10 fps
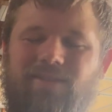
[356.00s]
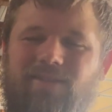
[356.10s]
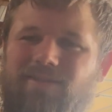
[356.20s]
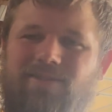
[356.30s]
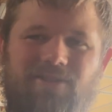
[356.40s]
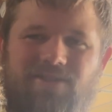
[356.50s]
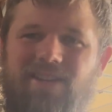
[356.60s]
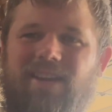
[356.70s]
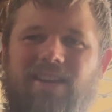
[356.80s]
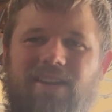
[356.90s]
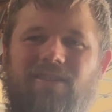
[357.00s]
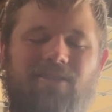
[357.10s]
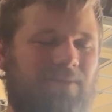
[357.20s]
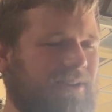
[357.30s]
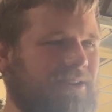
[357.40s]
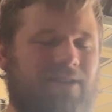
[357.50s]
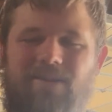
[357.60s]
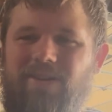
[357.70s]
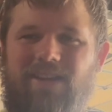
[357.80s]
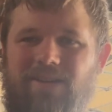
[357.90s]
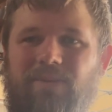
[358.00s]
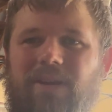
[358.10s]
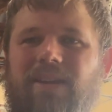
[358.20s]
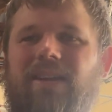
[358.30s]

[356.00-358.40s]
It's still second gear. I'm like, you gotta be kidding me.